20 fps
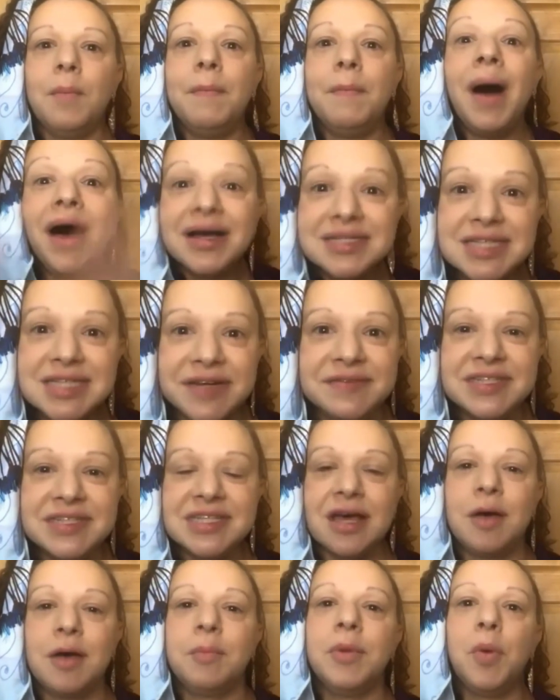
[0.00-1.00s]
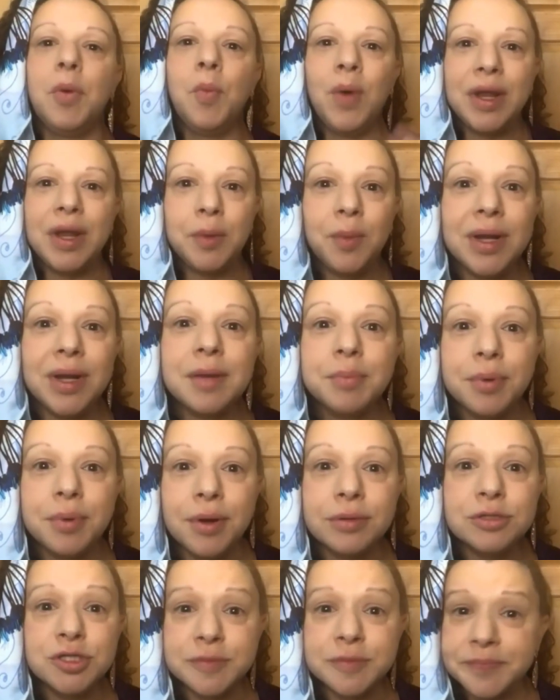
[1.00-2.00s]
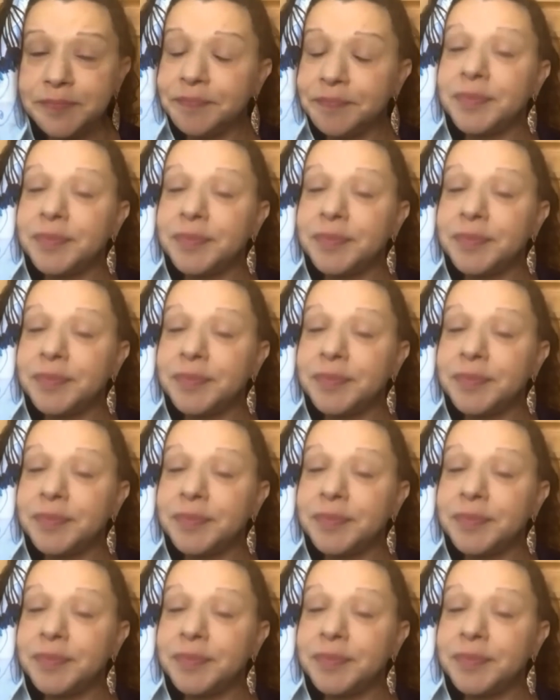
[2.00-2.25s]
positive sum win-win approach.